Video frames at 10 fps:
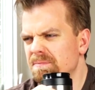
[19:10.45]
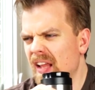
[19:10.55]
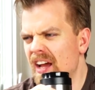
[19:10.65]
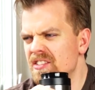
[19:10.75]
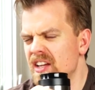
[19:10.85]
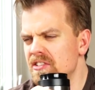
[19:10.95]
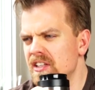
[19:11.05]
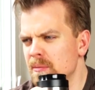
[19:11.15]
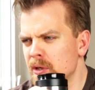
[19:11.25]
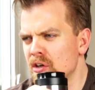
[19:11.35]
Yeah, it's
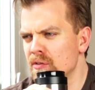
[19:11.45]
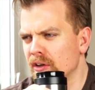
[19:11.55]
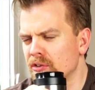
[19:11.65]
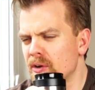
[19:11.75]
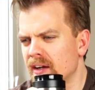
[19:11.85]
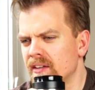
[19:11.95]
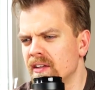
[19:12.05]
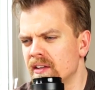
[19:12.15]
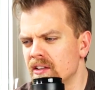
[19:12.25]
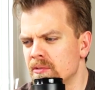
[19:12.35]
tasting a bit over
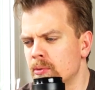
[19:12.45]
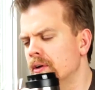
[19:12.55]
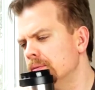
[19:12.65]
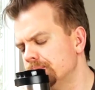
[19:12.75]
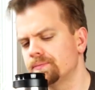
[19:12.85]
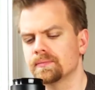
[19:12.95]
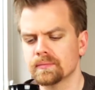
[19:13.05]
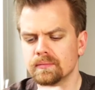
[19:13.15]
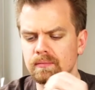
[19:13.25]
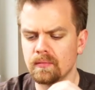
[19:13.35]
extracted at this point,
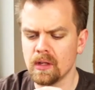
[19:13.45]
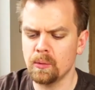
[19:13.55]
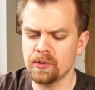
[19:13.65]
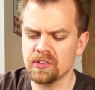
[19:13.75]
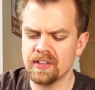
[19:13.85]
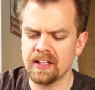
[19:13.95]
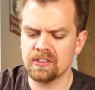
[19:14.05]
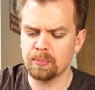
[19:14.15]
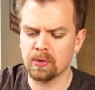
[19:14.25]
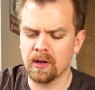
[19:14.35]
which is not
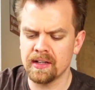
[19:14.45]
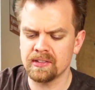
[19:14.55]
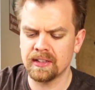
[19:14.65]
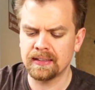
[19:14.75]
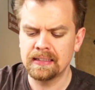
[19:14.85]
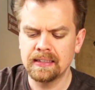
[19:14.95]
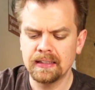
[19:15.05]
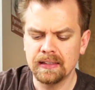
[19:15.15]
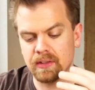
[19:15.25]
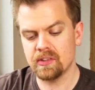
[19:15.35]
surprising
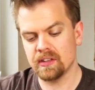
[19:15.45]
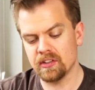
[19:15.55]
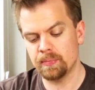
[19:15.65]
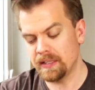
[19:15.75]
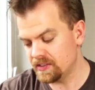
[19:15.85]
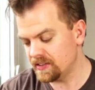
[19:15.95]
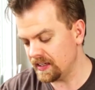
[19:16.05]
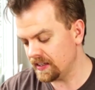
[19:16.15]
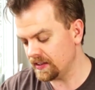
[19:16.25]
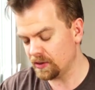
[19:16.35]
since it's been
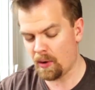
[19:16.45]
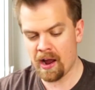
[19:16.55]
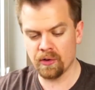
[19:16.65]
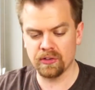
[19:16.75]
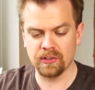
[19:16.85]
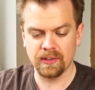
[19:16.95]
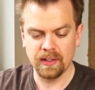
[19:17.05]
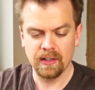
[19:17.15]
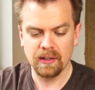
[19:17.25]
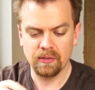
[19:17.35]
sitting in the grounds
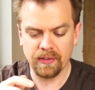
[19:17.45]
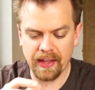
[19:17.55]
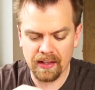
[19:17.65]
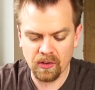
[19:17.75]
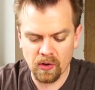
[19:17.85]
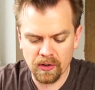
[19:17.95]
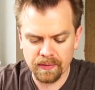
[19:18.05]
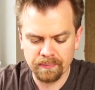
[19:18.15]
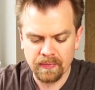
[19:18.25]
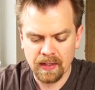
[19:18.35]
for that long.